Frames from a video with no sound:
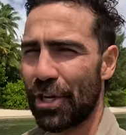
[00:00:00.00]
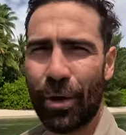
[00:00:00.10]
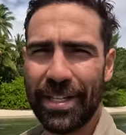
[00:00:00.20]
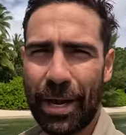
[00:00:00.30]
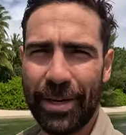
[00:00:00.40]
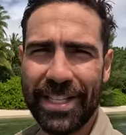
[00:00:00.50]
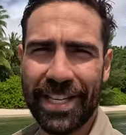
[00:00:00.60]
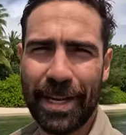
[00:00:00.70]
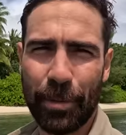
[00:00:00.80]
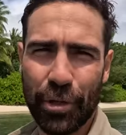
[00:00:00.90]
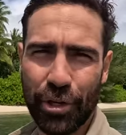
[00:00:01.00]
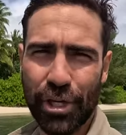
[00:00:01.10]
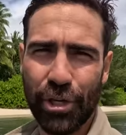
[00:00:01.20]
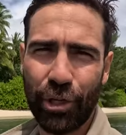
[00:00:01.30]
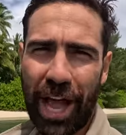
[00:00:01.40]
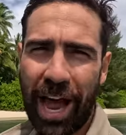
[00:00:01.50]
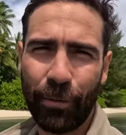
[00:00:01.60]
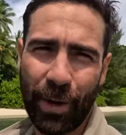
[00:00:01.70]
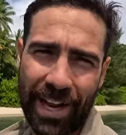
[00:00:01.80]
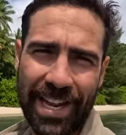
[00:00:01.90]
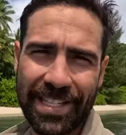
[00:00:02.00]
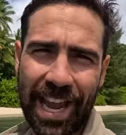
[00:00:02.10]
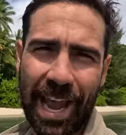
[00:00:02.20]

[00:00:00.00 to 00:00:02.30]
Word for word: show us how he sets up a traditional hut when he's